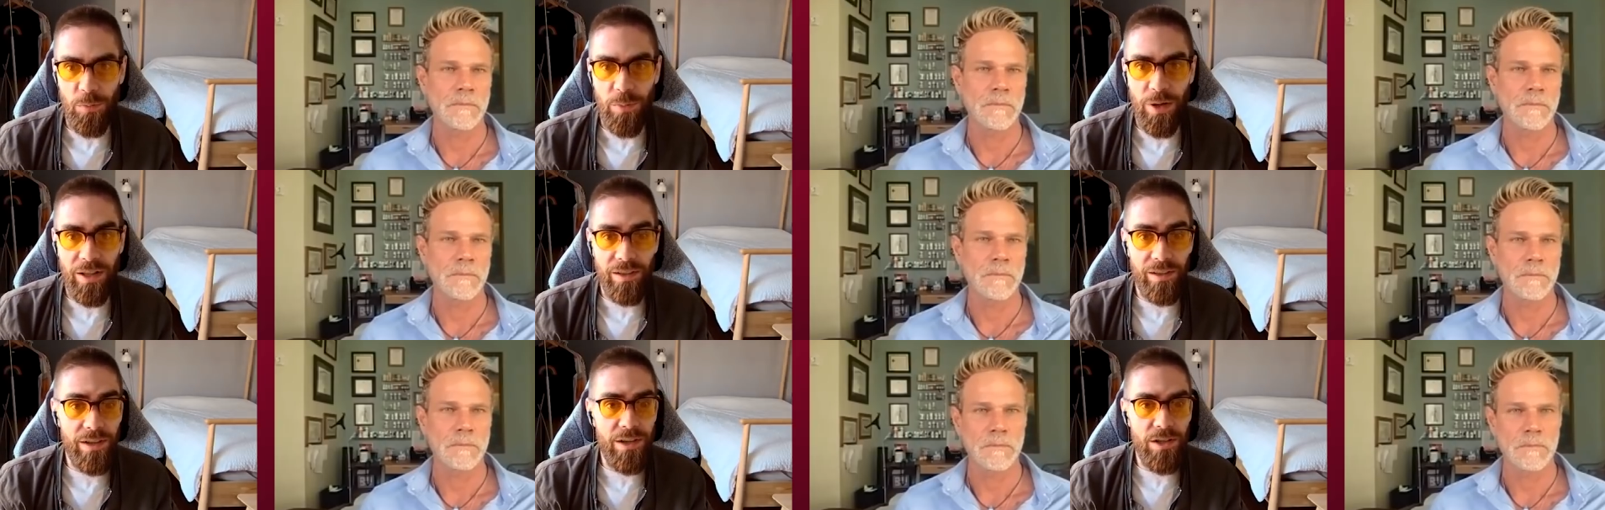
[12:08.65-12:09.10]

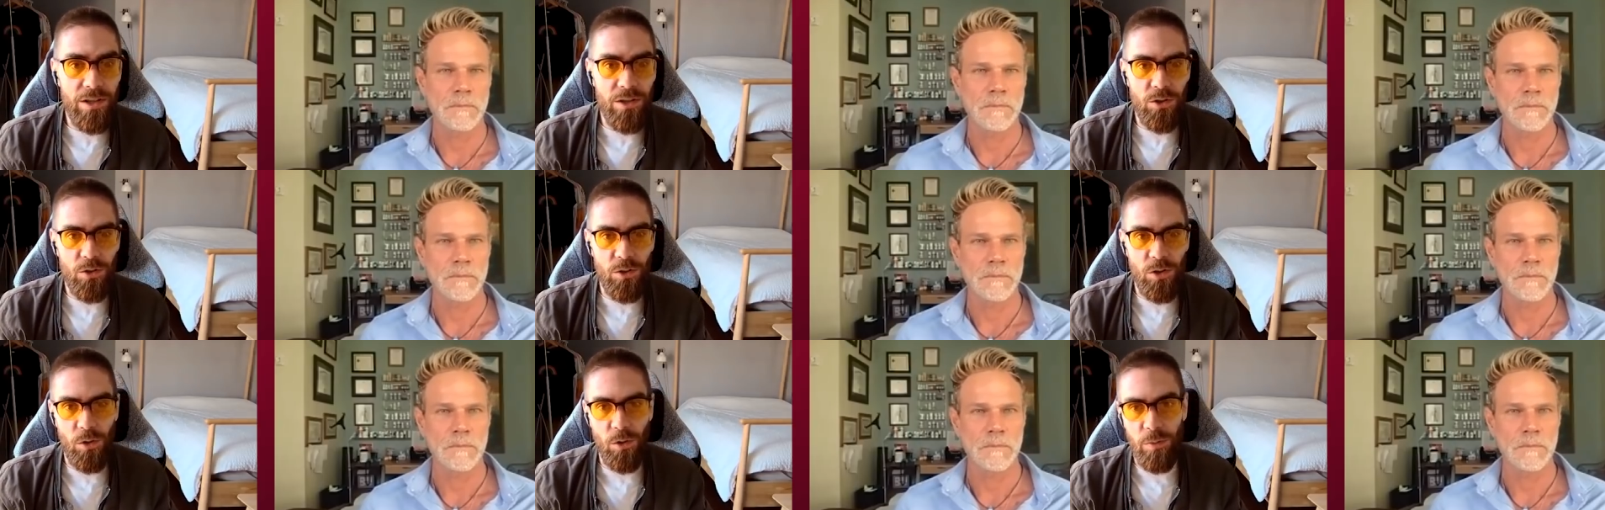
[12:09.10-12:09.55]
Speaker 1: Ben
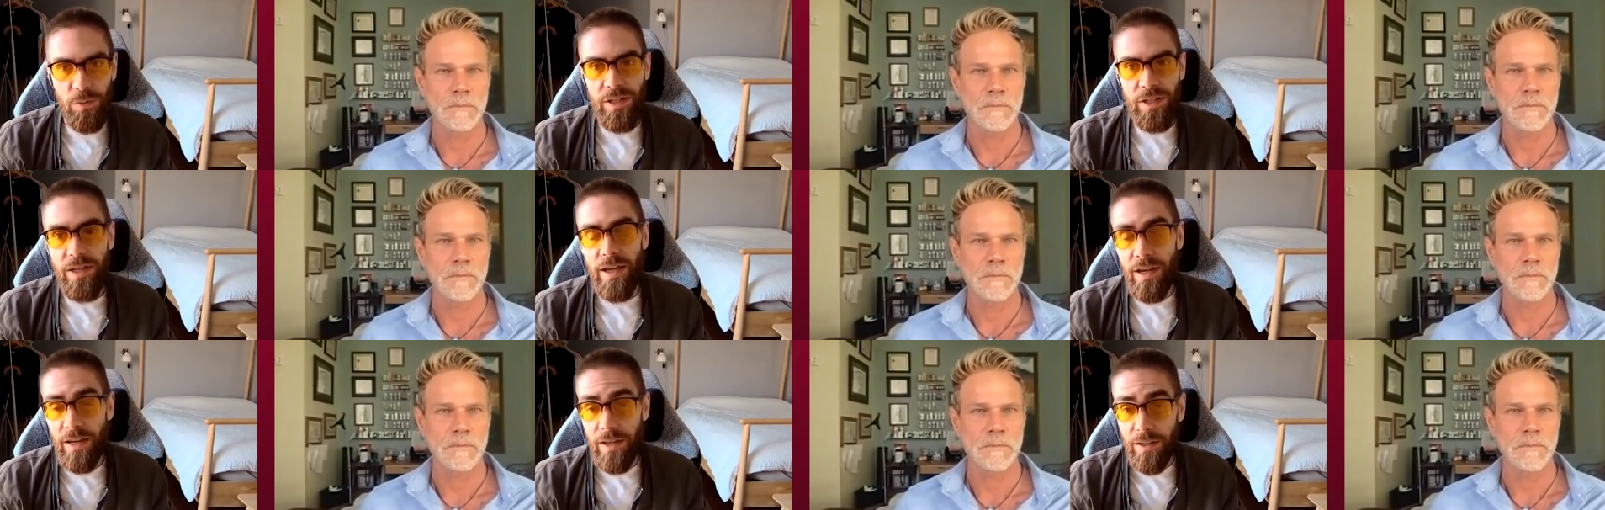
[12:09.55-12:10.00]
Lynch. Told me
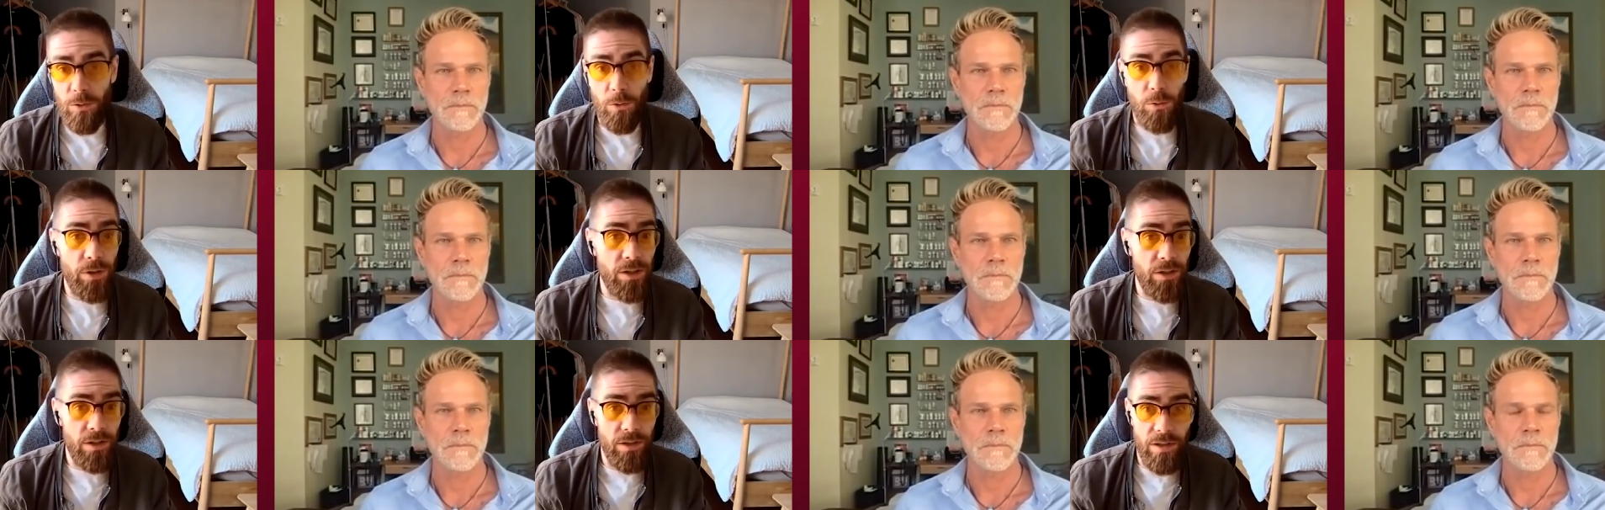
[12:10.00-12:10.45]
Nick
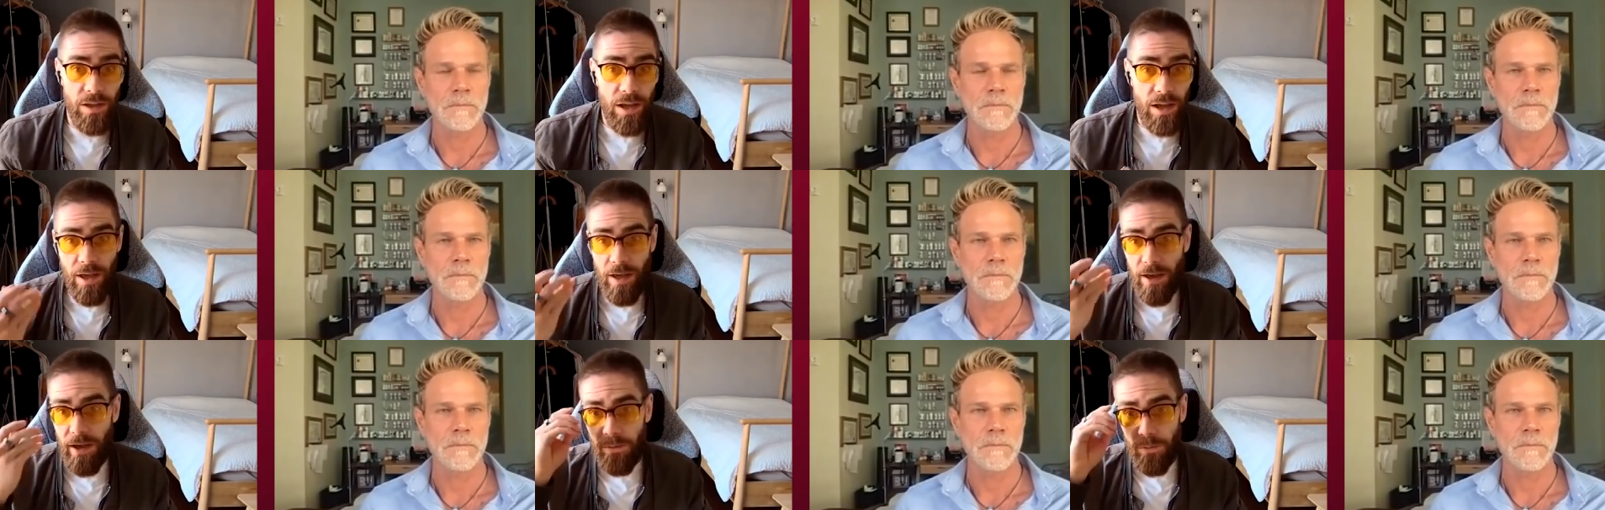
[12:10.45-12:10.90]
during the
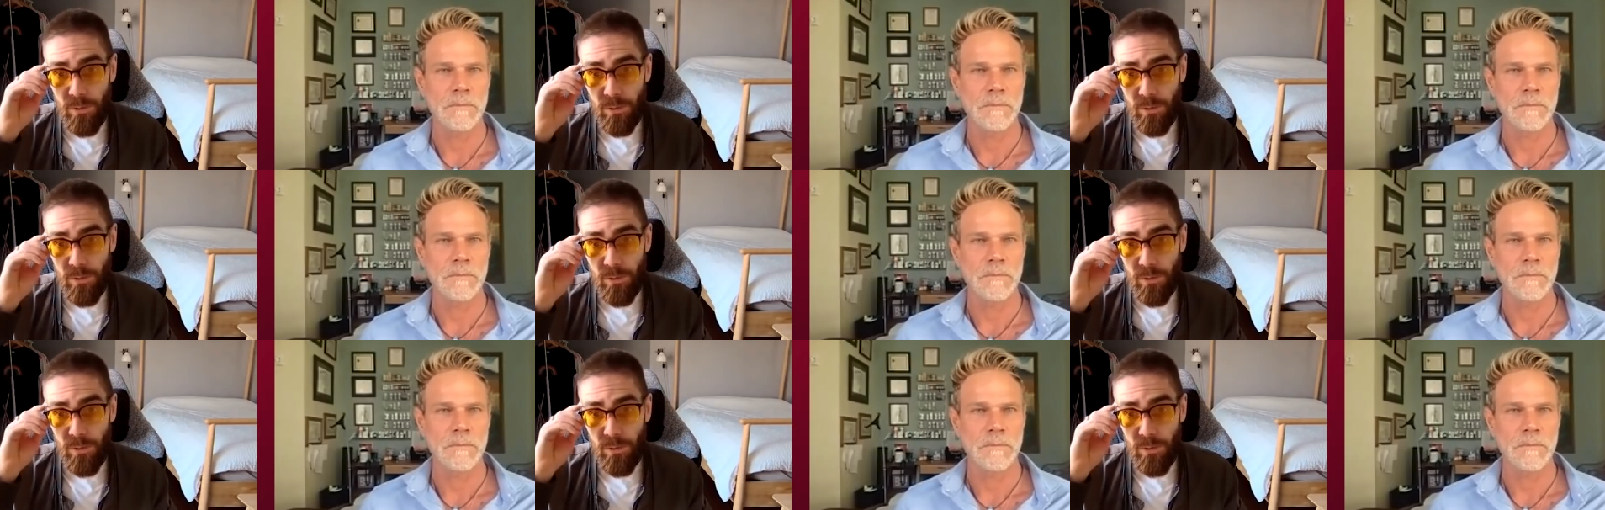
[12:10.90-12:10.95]
day,